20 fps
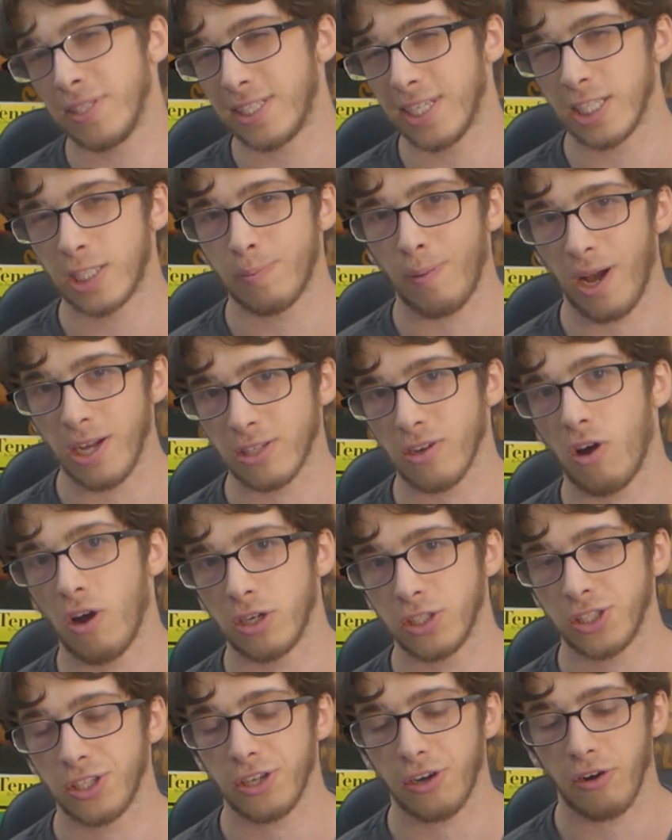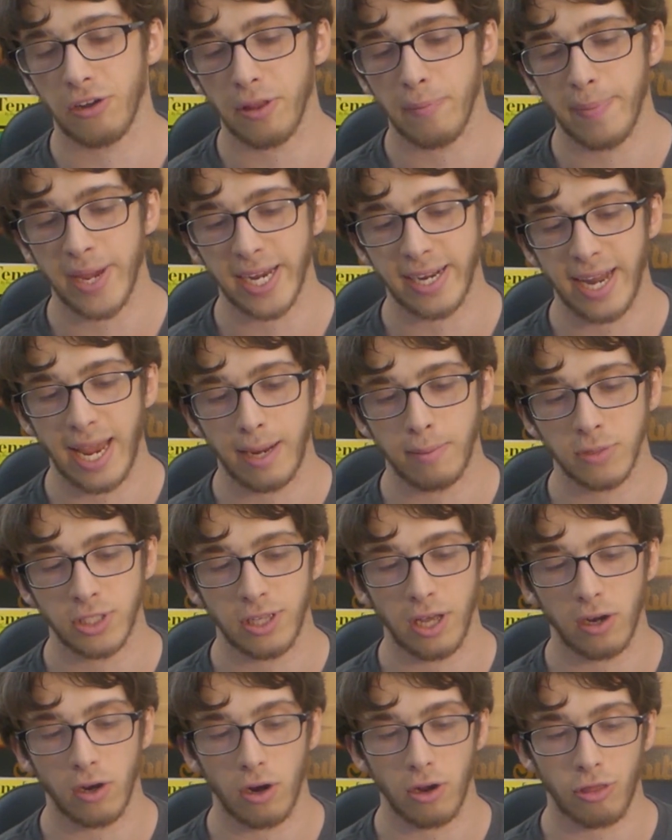and Tsitsipas honestly are the big names
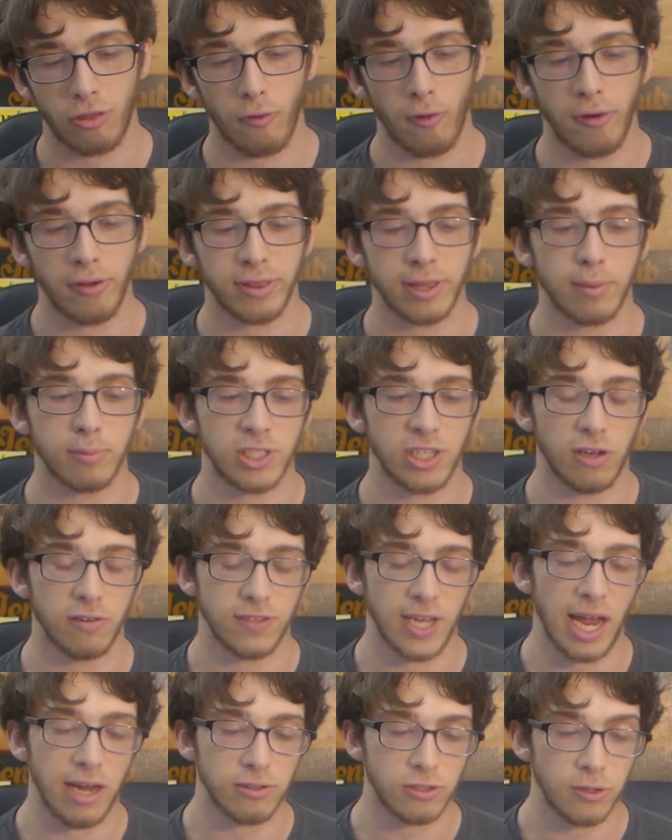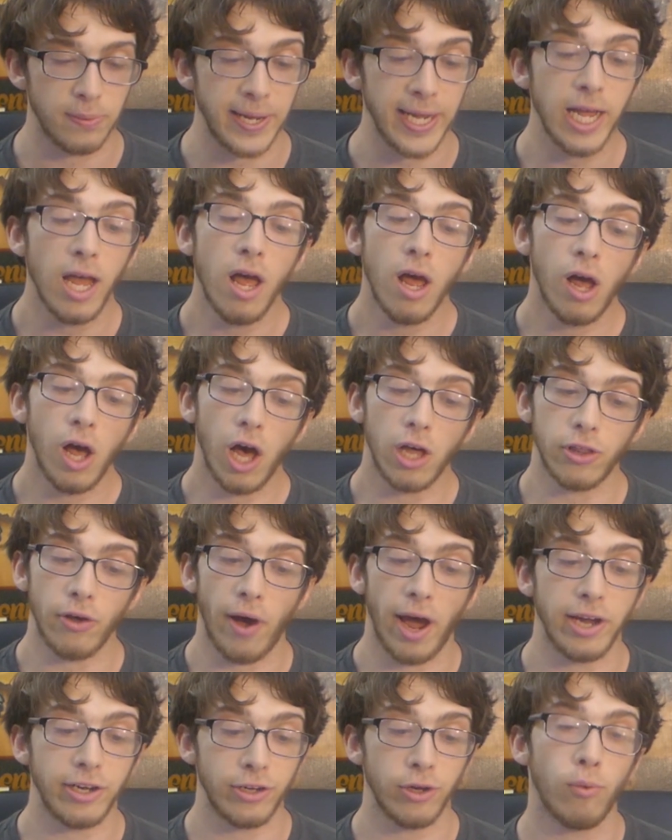that are throwing themselves out to me. Although
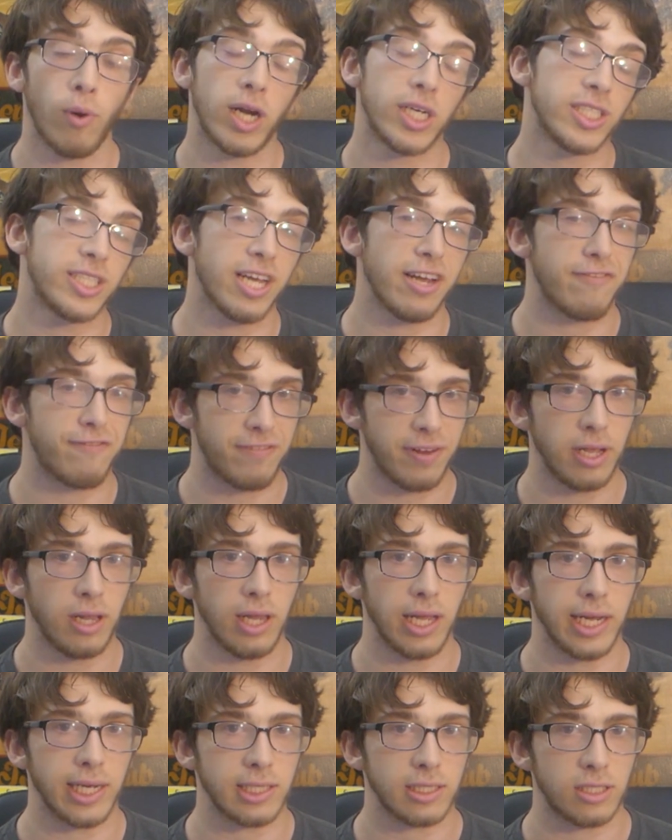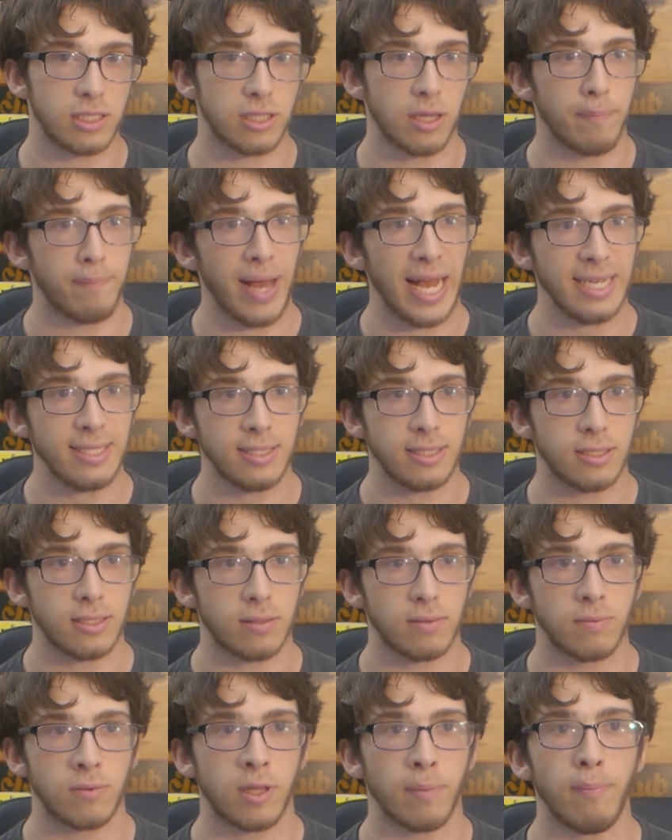I do want to say Felix,
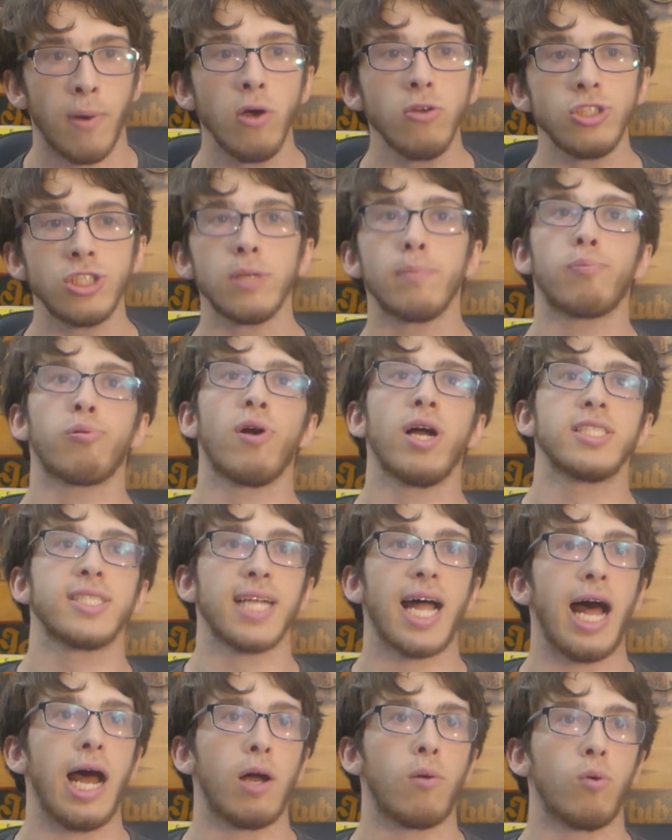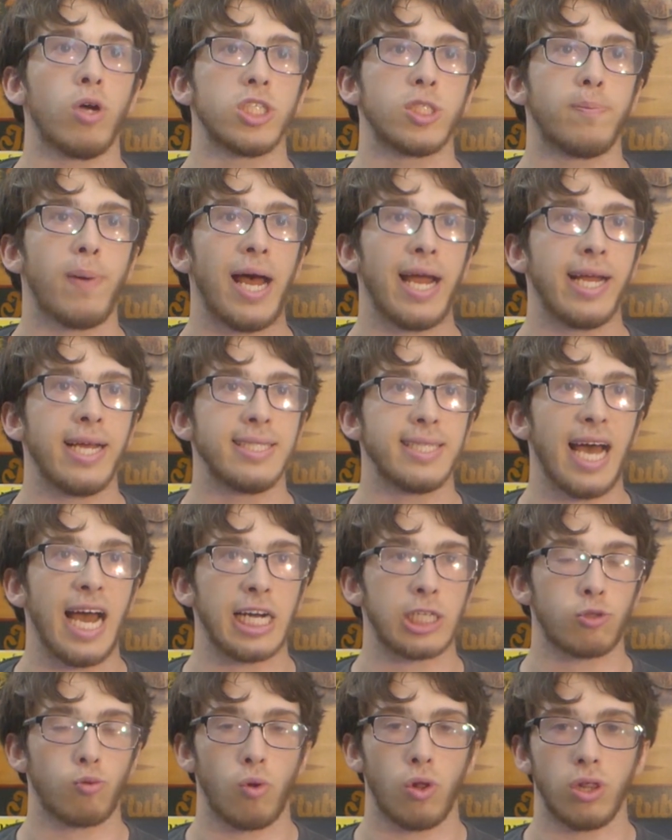the most impressed I was by his
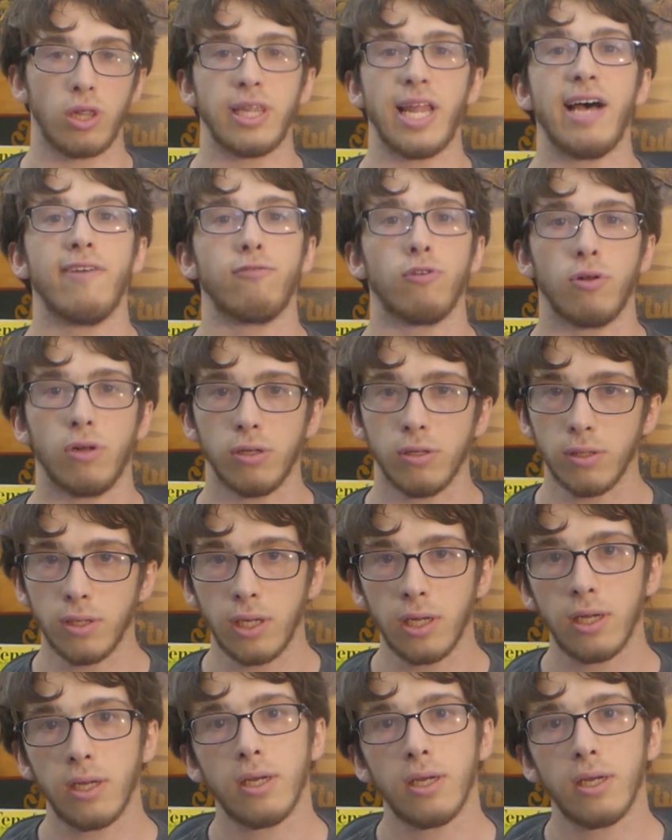actual level,